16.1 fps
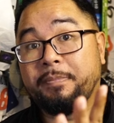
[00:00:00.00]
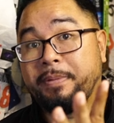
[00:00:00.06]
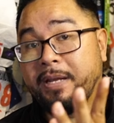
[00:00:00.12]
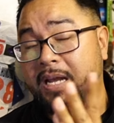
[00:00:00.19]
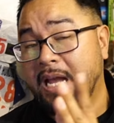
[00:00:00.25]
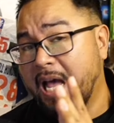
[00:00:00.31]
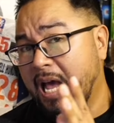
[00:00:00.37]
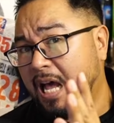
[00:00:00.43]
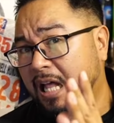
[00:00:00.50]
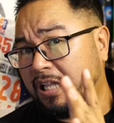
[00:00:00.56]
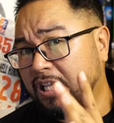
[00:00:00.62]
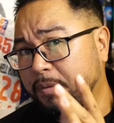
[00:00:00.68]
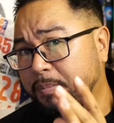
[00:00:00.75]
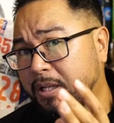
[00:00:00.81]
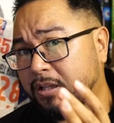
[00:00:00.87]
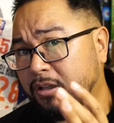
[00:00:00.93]
be a
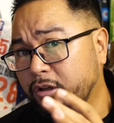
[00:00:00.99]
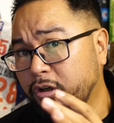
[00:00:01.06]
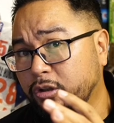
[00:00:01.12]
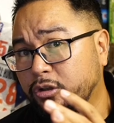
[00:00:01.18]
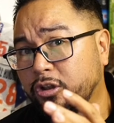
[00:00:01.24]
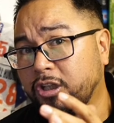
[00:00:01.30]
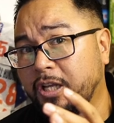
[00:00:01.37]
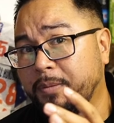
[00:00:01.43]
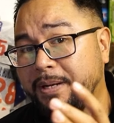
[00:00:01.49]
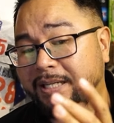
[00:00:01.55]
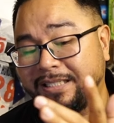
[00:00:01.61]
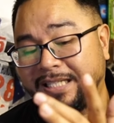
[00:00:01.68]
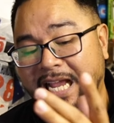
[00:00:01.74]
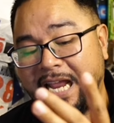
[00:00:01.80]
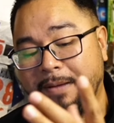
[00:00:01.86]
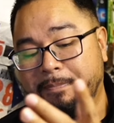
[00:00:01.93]
little bit loose or a little bit
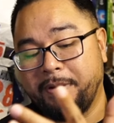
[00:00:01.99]
tight.